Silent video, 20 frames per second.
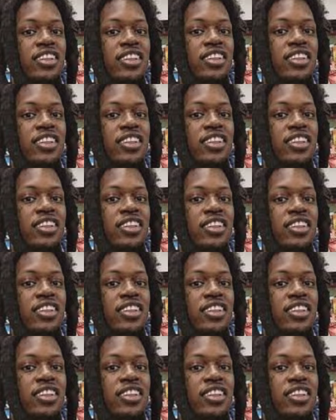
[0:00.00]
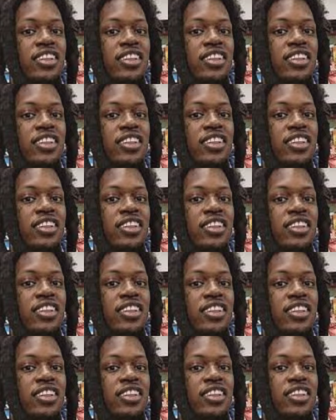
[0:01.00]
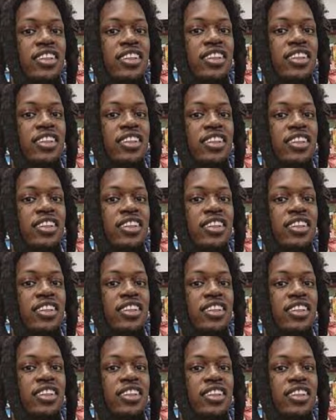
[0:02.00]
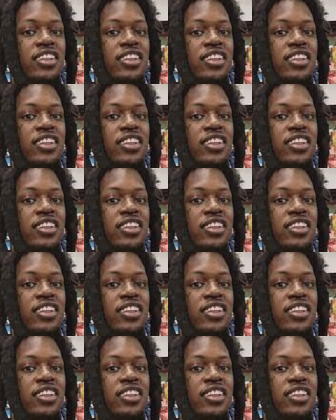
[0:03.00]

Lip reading: No words are spoken by the person on screen.